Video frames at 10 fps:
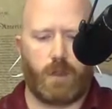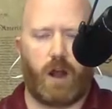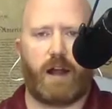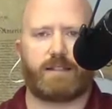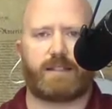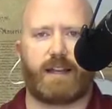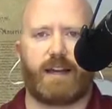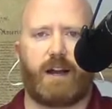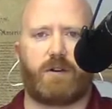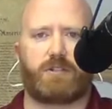All right,
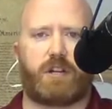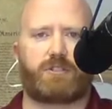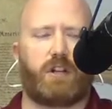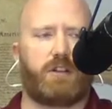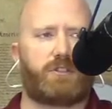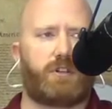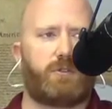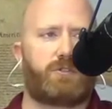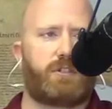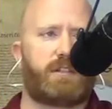second hour, Josh Tolley
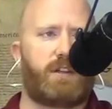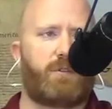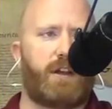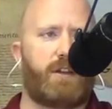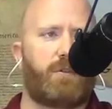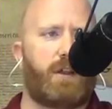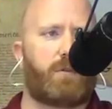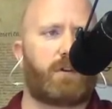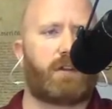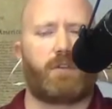Show, GCN Radio
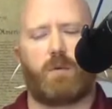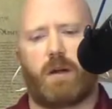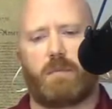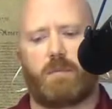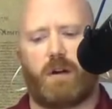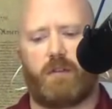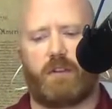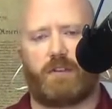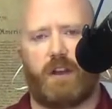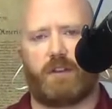Network. If you want to be part of
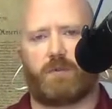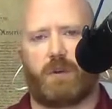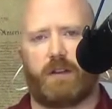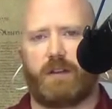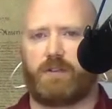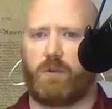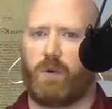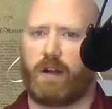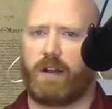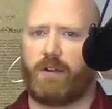it today, it's real easy.
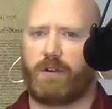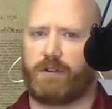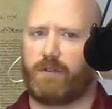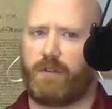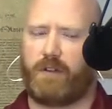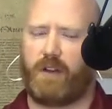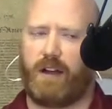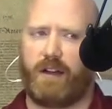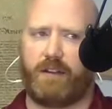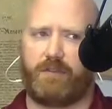
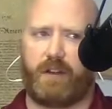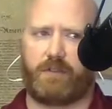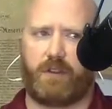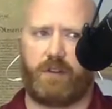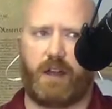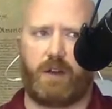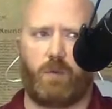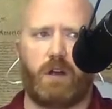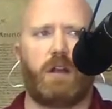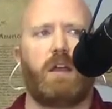
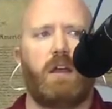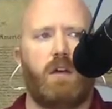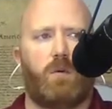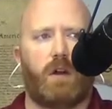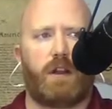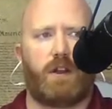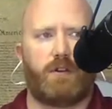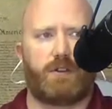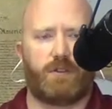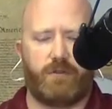1-800-259-5791.
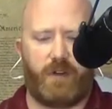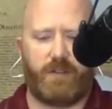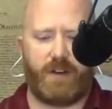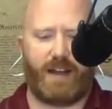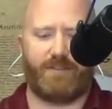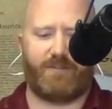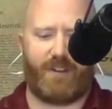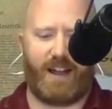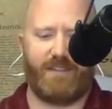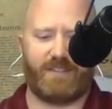
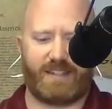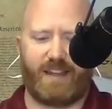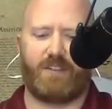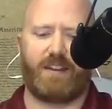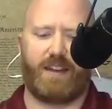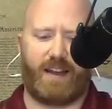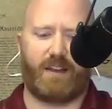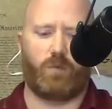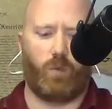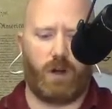
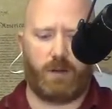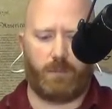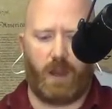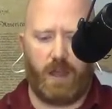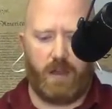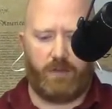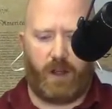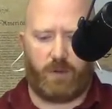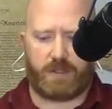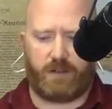1-800-259-5791.
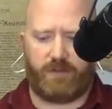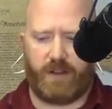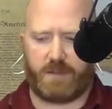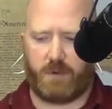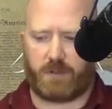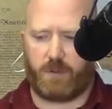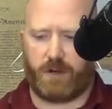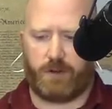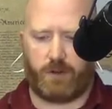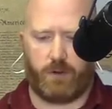Follow us on Facebook,
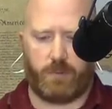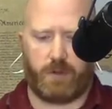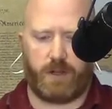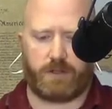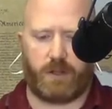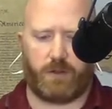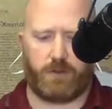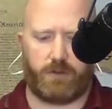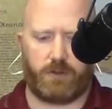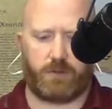Twitter, Google+, all
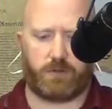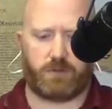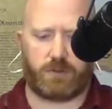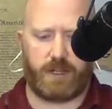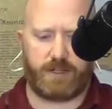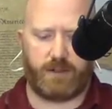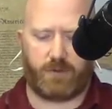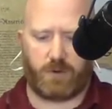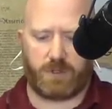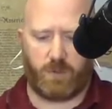those fun social sites, and, of
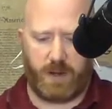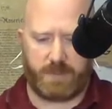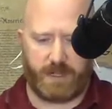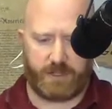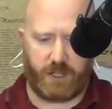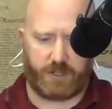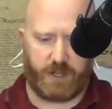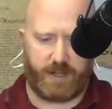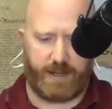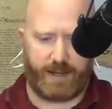course, the website,
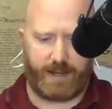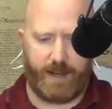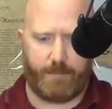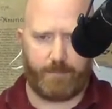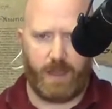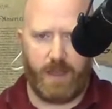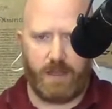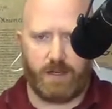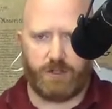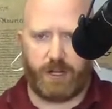joshtolley.com.
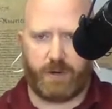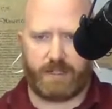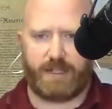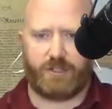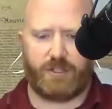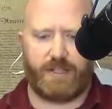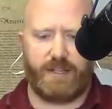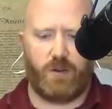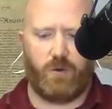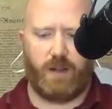
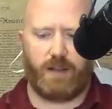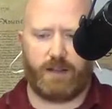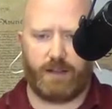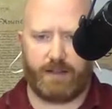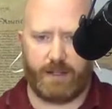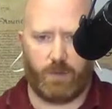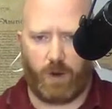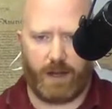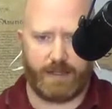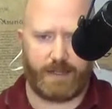
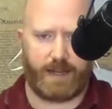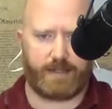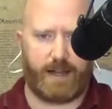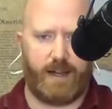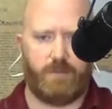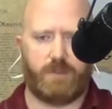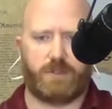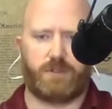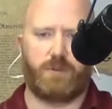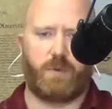JOSHTOLLEY.com,
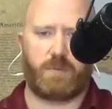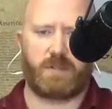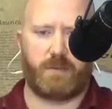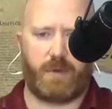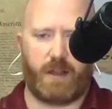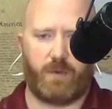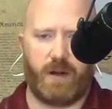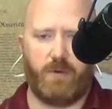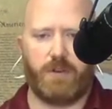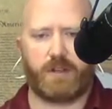which is a new website, by the
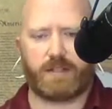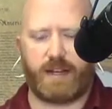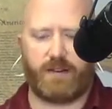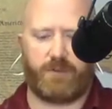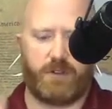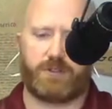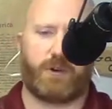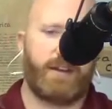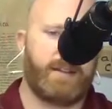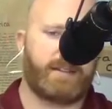way, where you can sign up for the
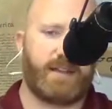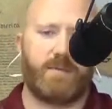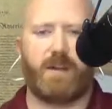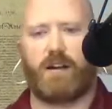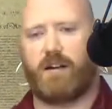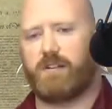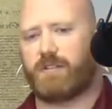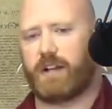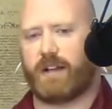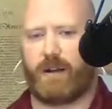training seminars,
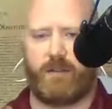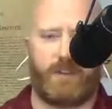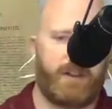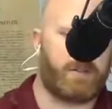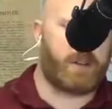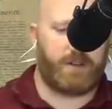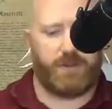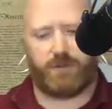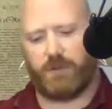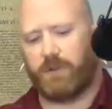check out our videos on
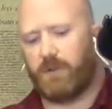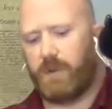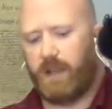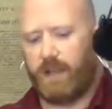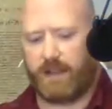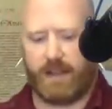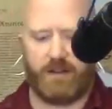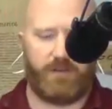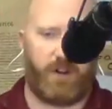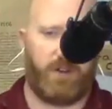YouTube, get
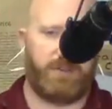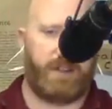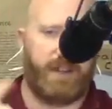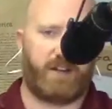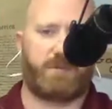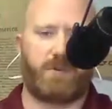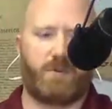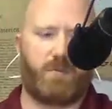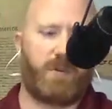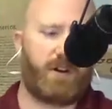involved in the
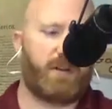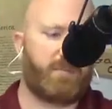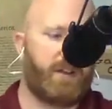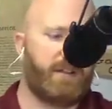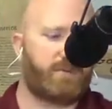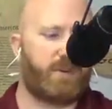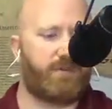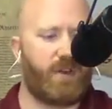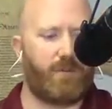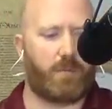entrepreneur marketplace, where
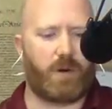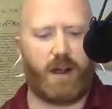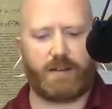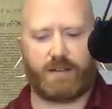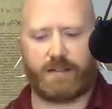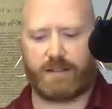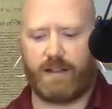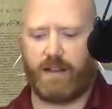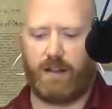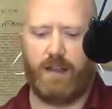if you have a product to
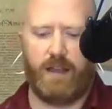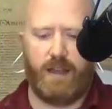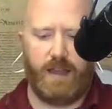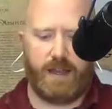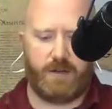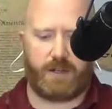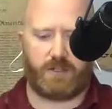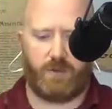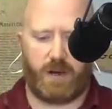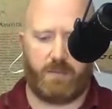sell and you
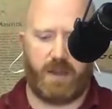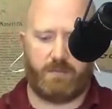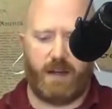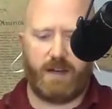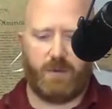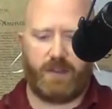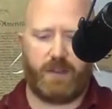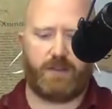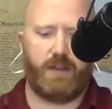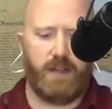actually want to make money with
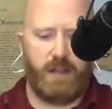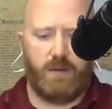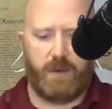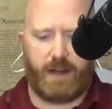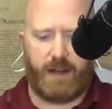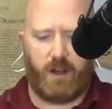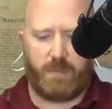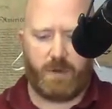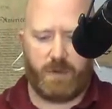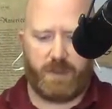it, we can
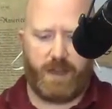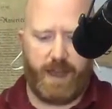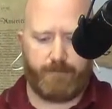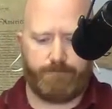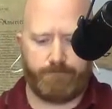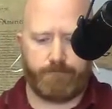help you with that.